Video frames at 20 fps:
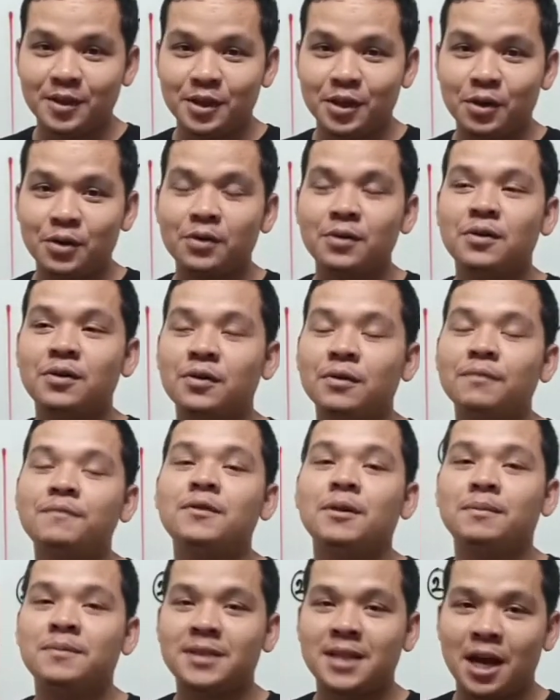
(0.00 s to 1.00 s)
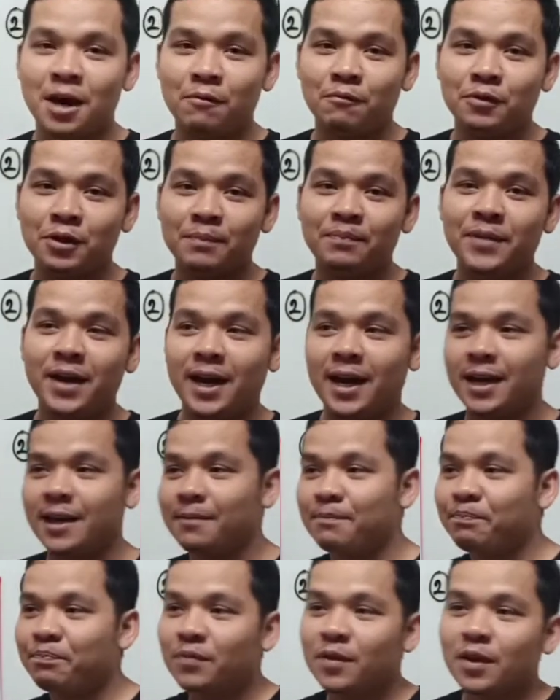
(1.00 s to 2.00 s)
you know, group of start verb
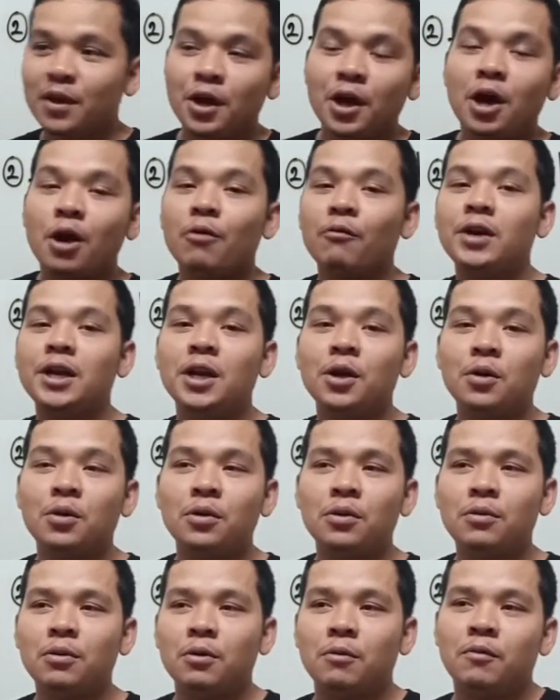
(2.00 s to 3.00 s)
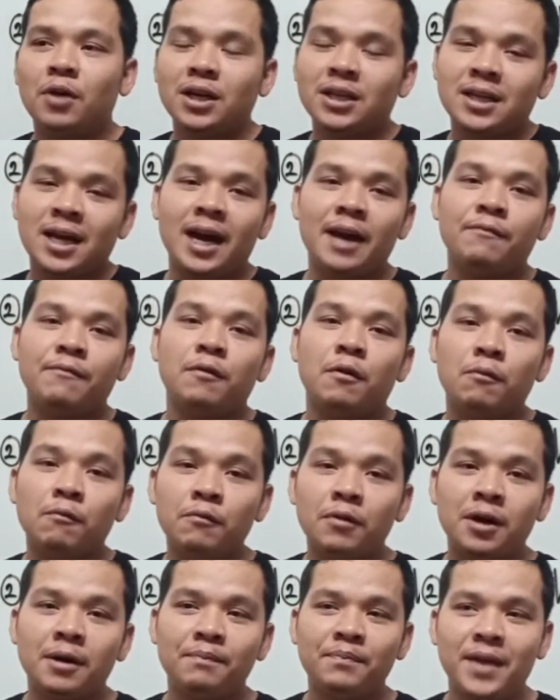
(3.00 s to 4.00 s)
that we know what type of
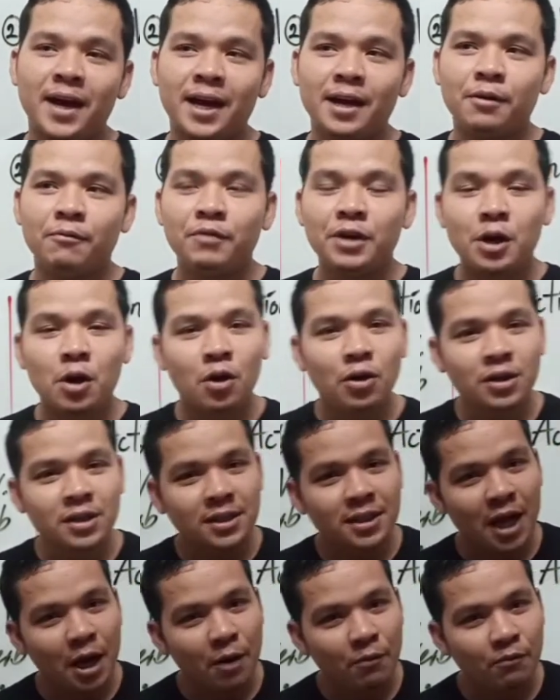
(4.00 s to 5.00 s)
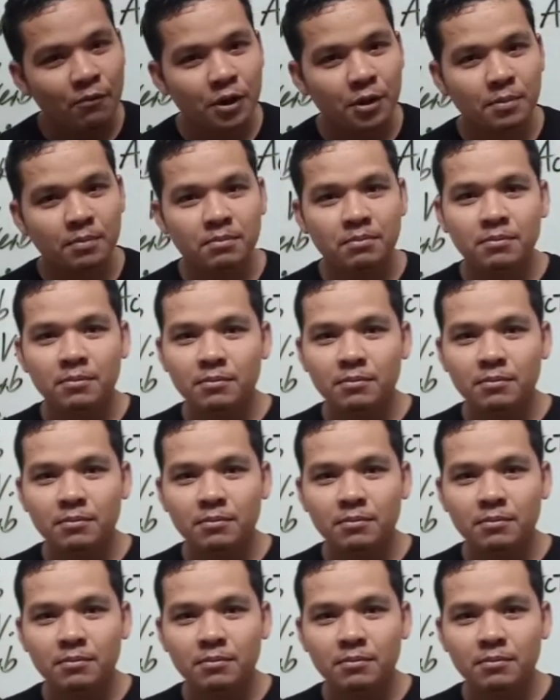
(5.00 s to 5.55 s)
verb that we call start verb.